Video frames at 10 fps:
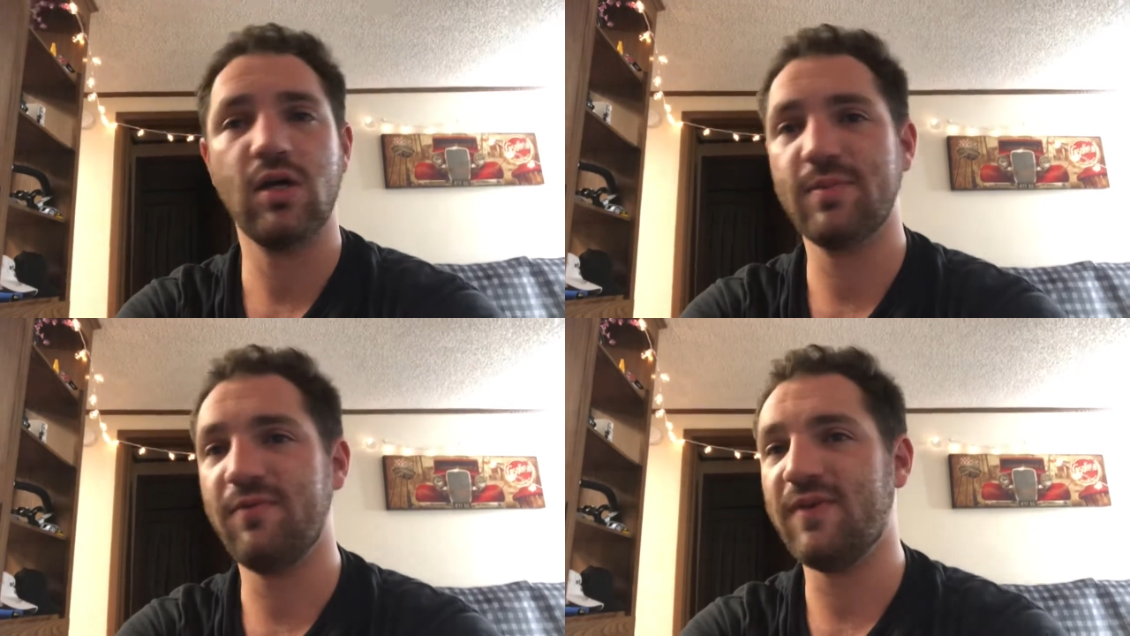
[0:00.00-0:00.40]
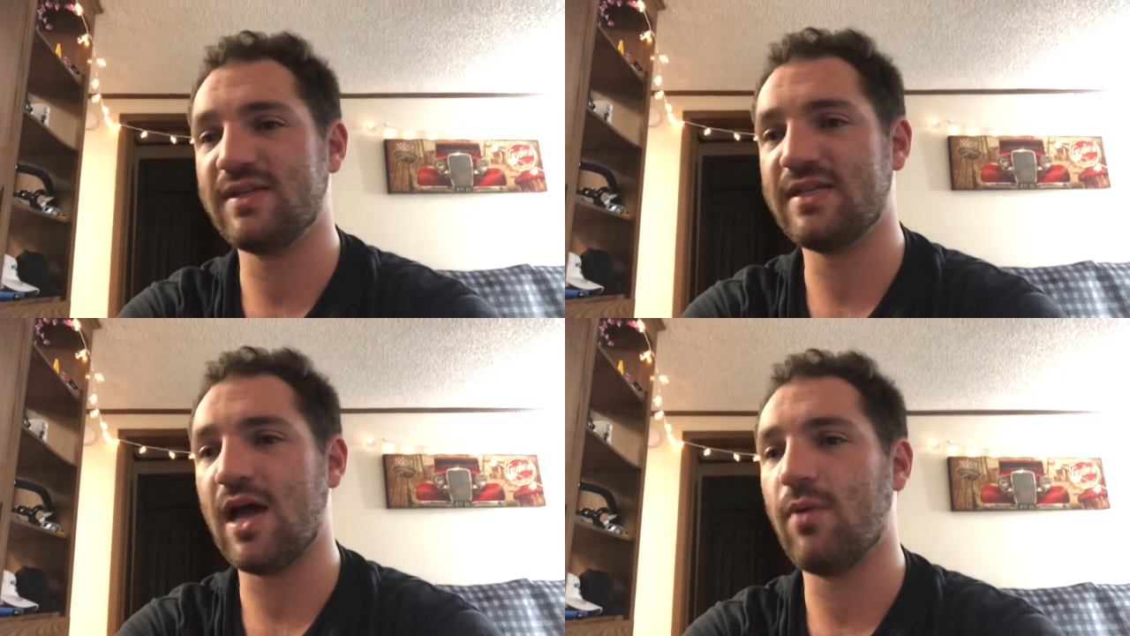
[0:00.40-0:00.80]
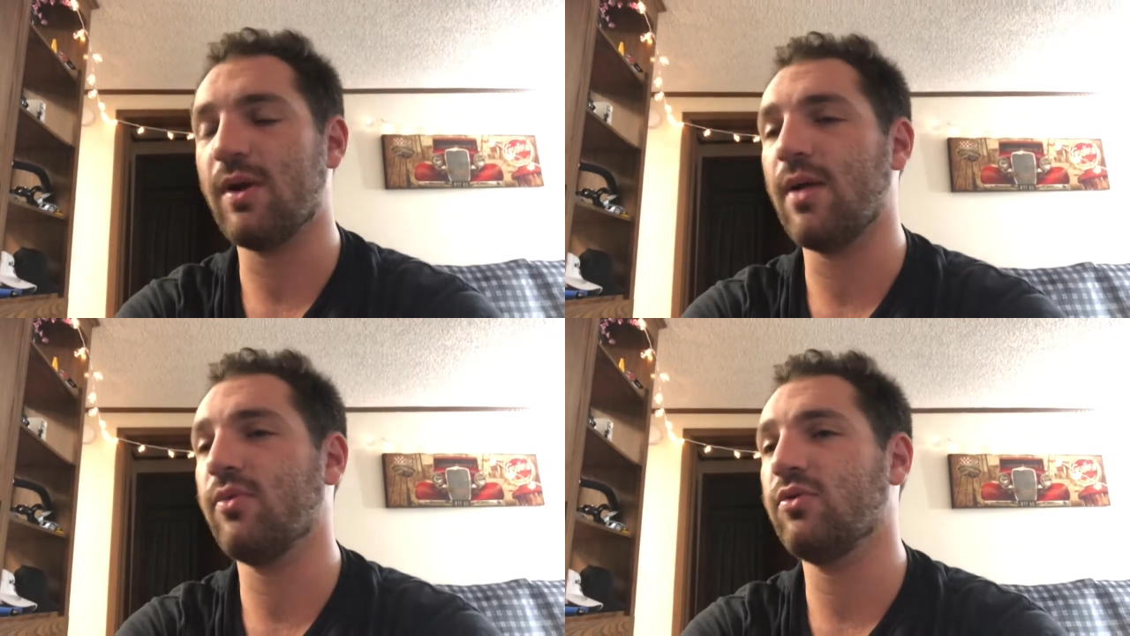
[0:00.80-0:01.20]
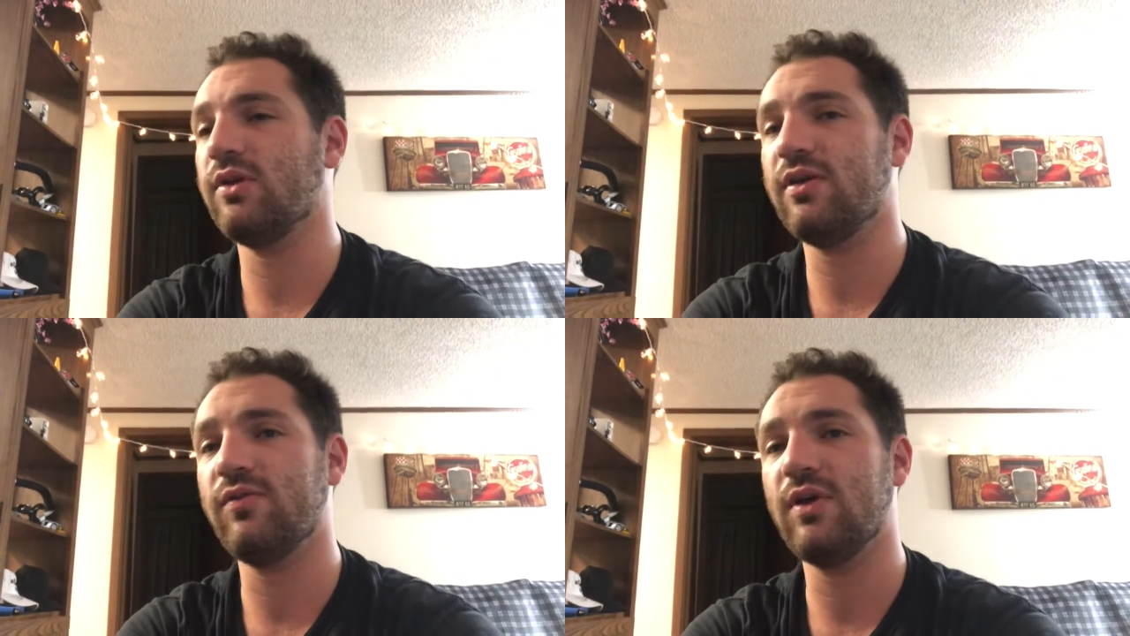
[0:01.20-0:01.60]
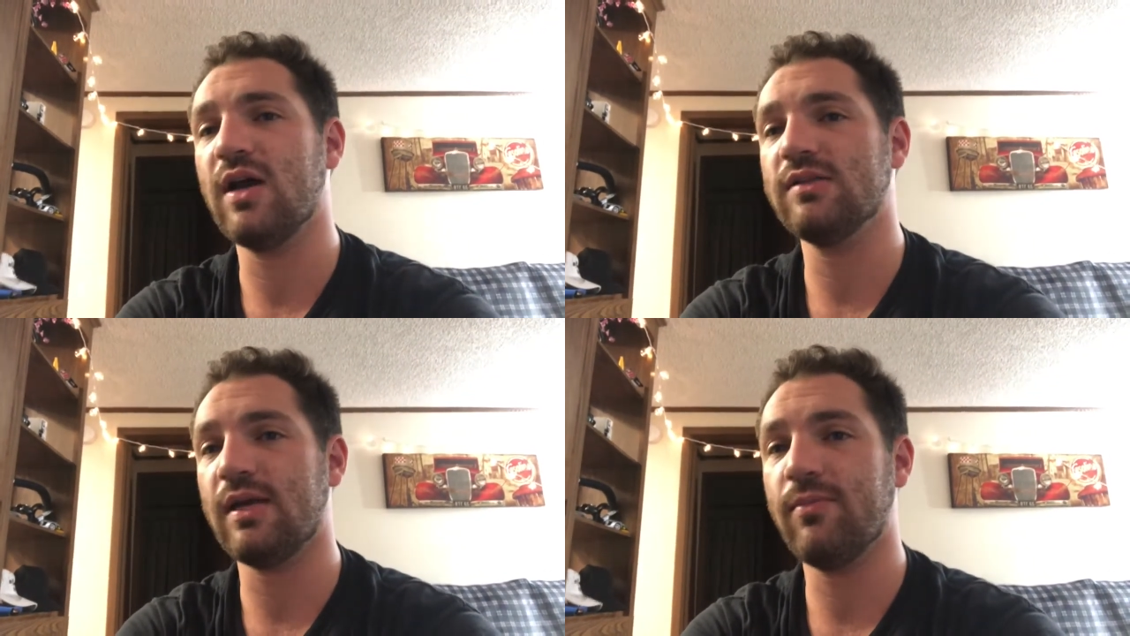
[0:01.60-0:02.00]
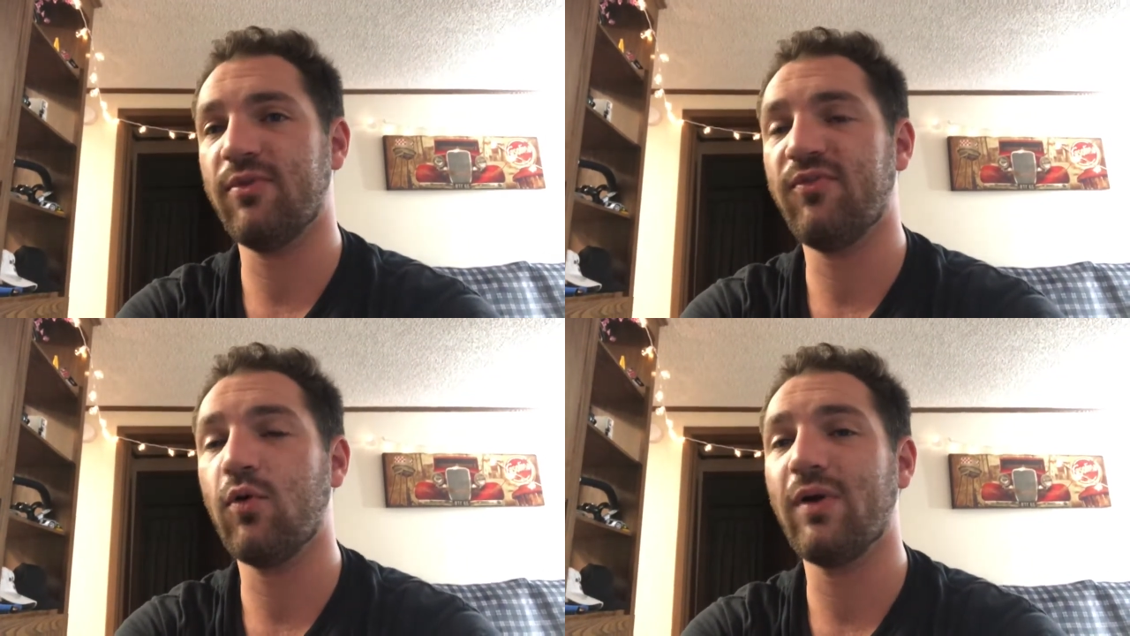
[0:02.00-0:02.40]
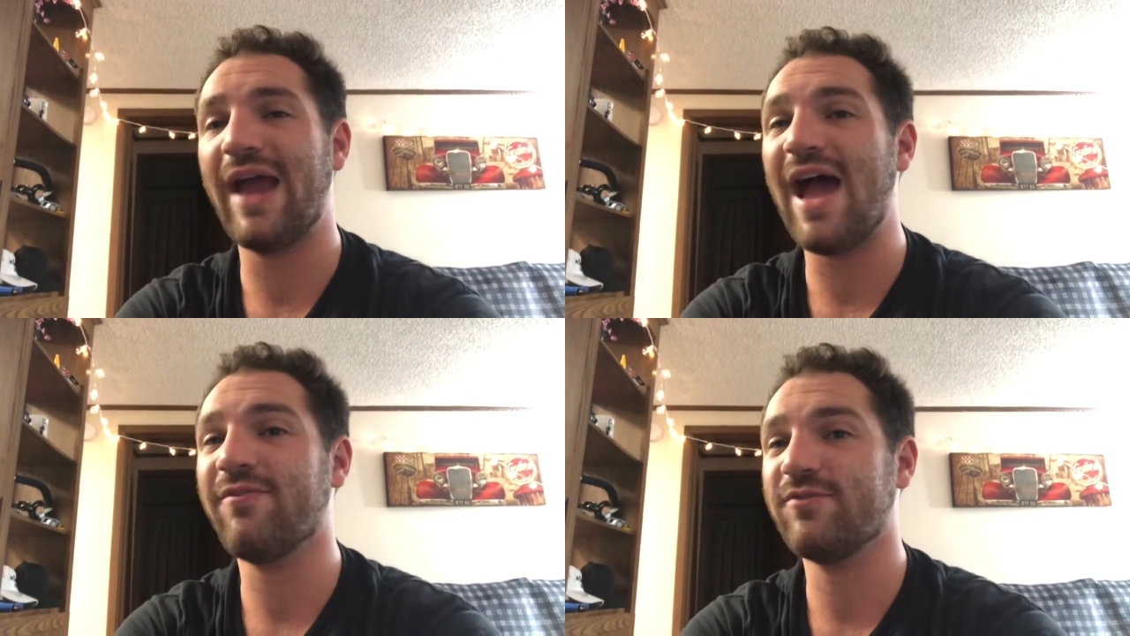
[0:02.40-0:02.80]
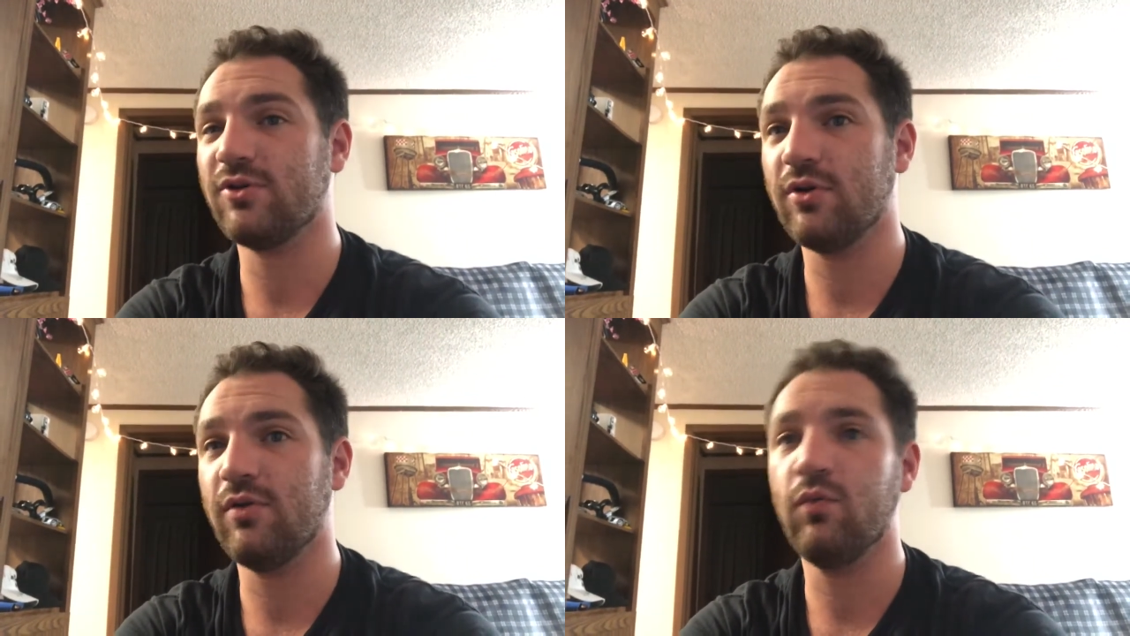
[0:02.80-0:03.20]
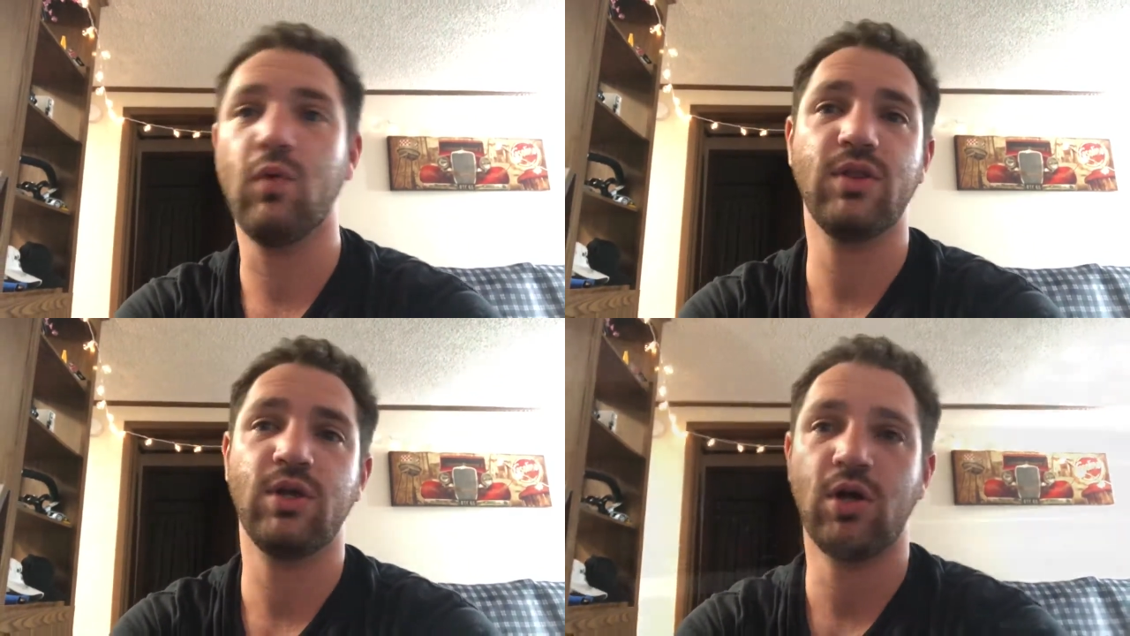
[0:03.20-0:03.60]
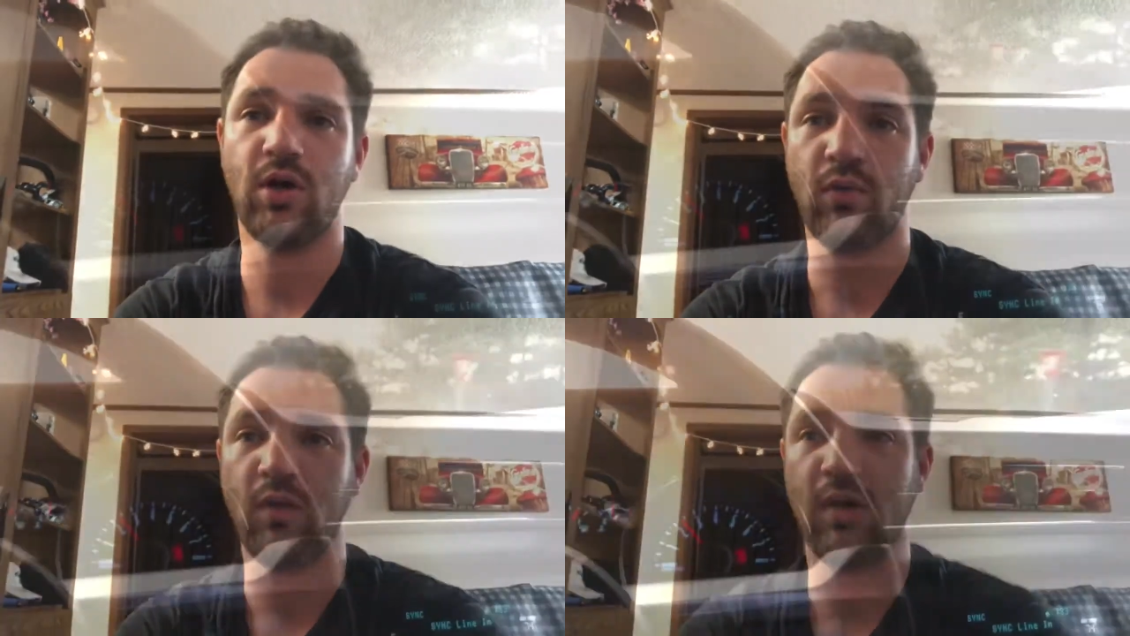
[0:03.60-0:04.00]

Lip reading: has been fixed now, but I'm going to give you guys a before and after of what the car was.